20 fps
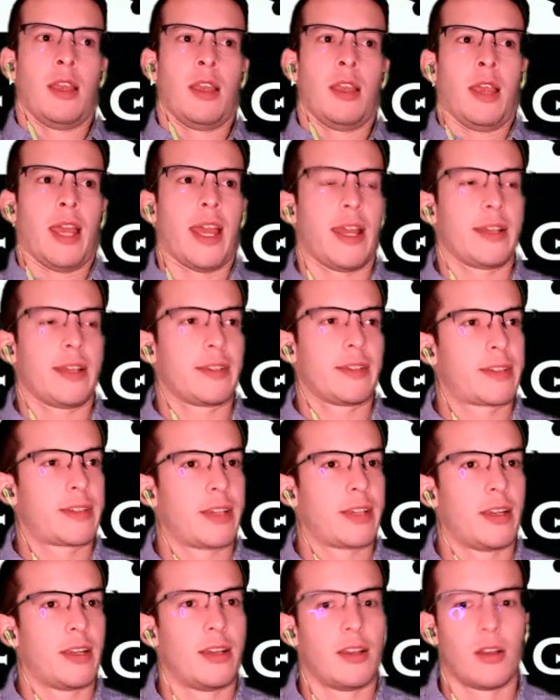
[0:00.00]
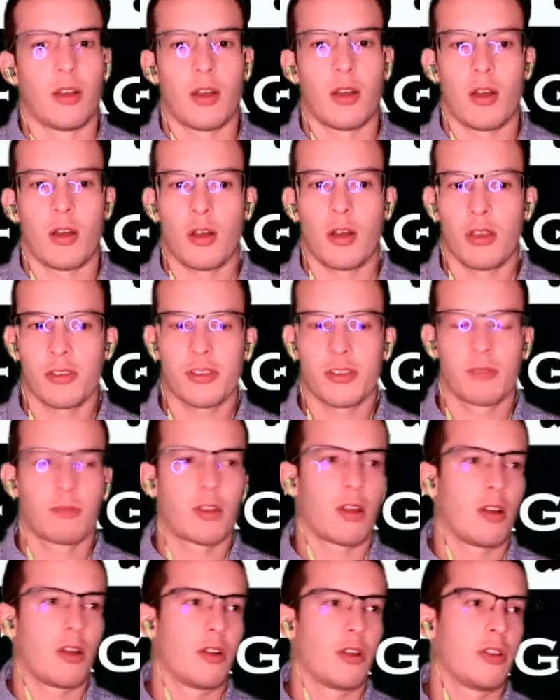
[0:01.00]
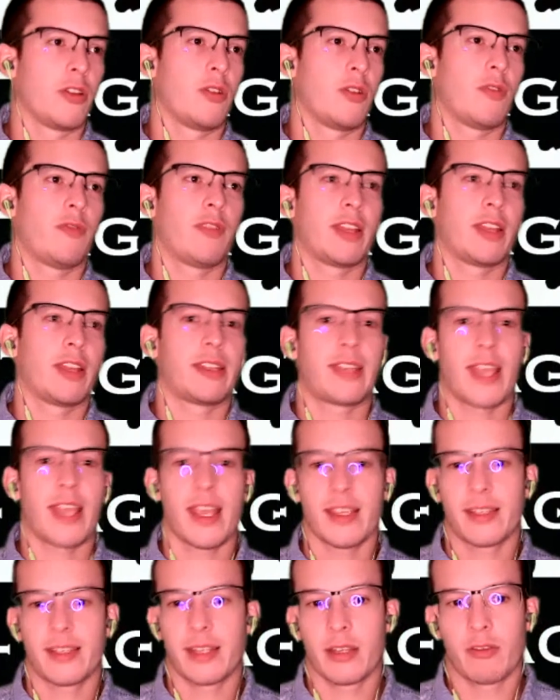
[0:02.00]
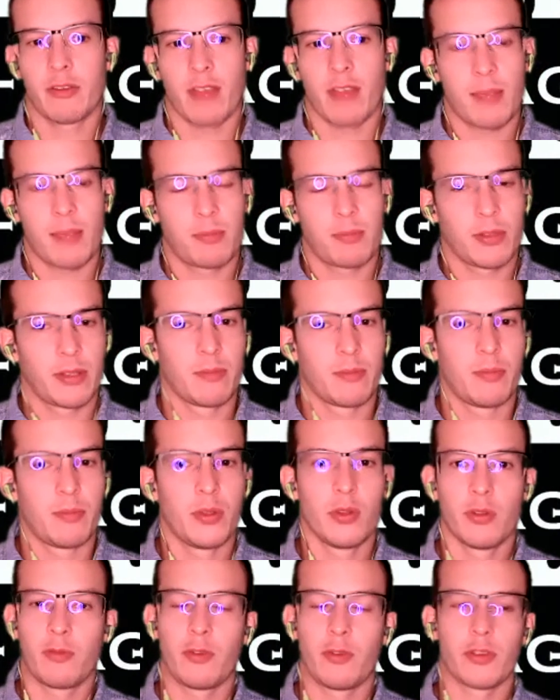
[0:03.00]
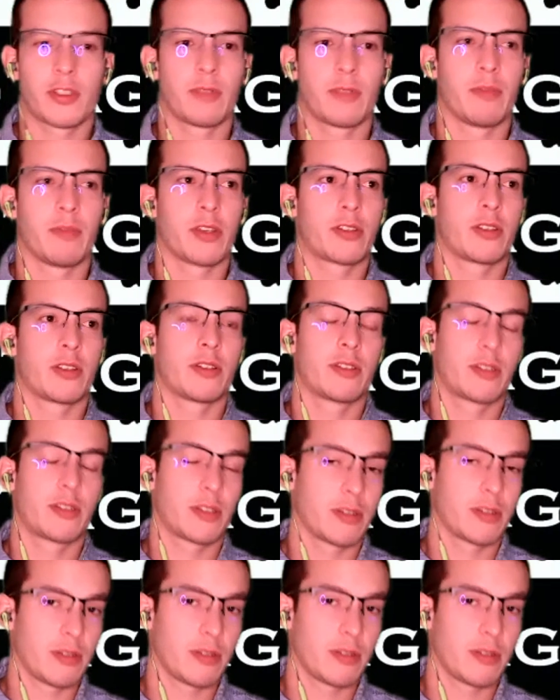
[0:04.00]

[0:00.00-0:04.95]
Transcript: has awesome cardio, fantastic grappling, beautiful submissions,